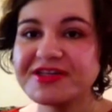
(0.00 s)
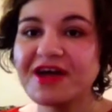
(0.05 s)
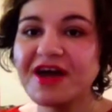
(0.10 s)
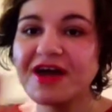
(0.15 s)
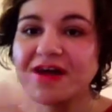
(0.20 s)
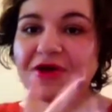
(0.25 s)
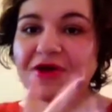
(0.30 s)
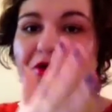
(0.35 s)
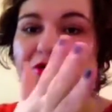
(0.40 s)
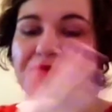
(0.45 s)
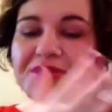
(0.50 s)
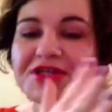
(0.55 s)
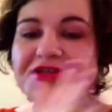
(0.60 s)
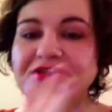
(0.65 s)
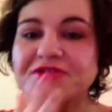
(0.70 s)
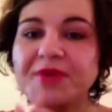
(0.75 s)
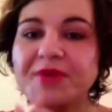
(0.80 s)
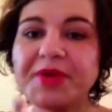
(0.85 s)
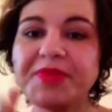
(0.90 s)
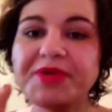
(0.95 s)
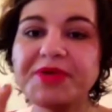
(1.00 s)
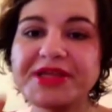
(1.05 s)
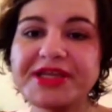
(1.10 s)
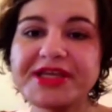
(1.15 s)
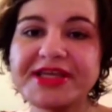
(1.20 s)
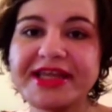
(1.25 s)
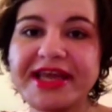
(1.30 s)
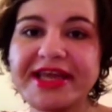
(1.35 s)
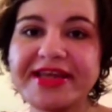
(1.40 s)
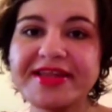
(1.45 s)
not only do I
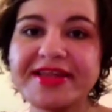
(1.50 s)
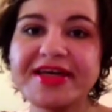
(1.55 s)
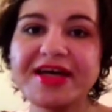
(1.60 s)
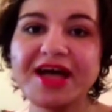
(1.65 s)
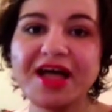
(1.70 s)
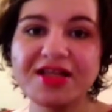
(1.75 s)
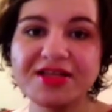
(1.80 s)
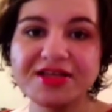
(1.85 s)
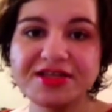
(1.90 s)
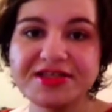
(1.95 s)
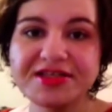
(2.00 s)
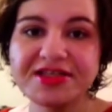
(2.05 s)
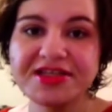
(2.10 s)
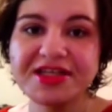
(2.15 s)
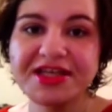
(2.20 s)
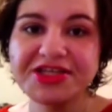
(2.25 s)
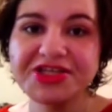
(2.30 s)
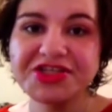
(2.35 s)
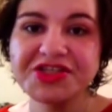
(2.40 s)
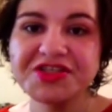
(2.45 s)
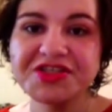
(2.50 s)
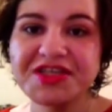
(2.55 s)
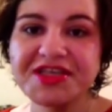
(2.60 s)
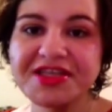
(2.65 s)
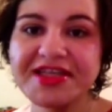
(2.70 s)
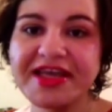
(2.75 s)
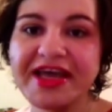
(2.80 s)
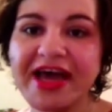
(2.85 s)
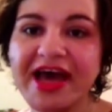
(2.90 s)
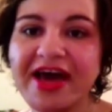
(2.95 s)
really like the color selections
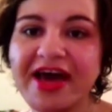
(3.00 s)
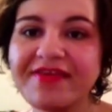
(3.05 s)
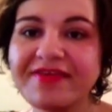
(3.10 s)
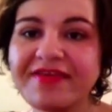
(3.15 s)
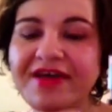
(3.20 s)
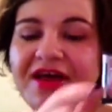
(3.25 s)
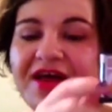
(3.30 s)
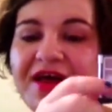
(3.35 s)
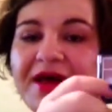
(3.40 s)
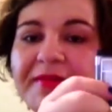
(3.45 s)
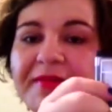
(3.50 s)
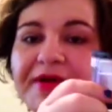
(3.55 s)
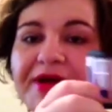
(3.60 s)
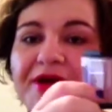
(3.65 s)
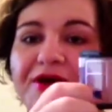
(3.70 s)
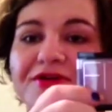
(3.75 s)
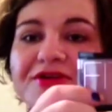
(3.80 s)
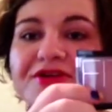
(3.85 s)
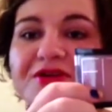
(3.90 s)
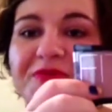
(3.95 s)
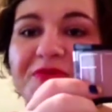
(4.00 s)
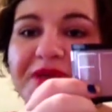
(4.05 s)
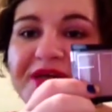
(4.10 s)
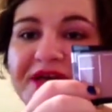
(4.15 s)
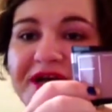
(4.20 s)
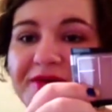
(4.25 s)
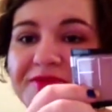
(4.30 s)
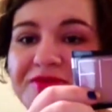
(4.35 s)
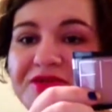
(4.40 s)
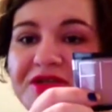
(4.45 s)
that they have, but also
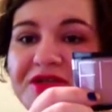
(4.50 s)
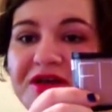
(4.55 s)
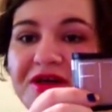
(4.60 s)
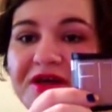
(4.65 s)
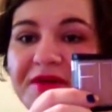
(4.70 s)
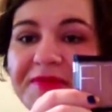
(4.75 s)
becomes